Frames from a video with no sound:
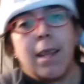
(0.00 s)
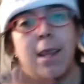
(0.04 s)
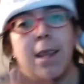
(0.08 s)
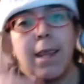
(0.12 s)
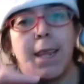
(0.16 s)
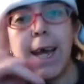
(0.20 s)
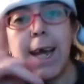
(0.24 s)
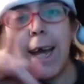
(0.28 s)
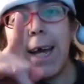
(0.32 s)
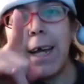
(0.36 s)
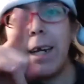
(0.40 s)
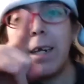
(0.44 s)

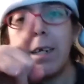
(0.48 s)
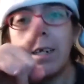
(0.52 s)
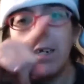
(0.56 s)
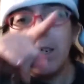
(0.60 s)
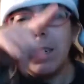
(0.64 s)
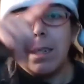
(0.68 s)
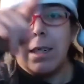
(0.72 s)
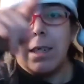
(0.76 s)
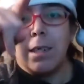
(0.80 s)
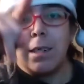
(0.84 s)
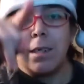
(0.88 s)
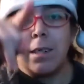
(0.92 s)
That
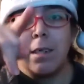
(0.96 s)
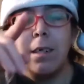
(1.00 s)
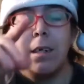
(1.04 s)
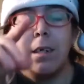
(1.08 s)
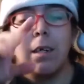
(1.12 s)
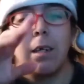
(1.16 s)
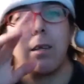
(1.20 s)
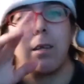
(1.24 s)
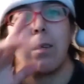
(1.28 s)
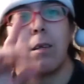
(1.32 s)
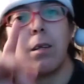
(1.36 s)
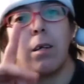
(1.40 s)
is,
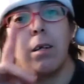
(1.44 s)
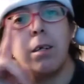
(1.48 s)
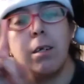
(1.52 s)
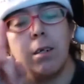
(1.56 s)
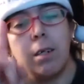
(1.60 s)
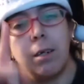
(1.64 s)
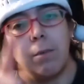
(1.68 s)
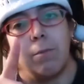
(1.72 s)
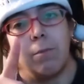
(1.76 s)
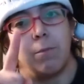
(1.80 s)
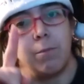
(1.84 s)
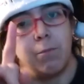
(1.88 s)

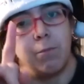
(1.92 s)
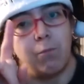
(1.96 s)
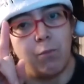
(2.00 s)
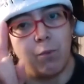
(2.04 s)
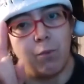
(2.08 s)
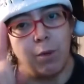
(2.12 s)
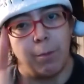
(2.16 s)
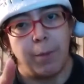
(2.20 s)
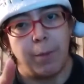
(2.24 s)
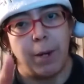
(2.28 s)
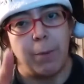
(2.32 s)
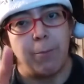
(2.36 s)
no,
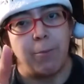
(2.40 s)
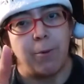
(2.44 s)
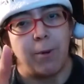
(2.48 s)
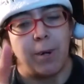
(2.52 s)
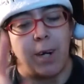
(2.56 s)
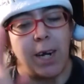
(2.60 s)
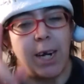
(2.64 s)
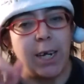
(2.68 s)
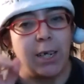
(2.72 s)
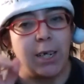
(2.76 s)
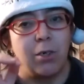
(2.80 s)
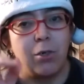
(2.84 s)

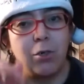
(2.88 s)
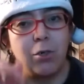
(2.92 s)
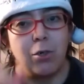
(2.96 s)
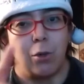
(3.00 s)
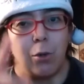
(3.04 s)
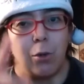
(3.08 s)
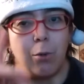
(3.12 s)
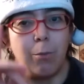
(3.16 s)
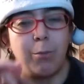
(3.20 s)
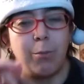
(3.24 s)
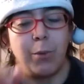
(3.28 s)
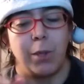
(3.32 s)
remember, I
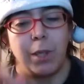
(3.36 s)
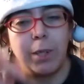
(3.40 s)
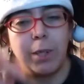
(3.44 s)
don't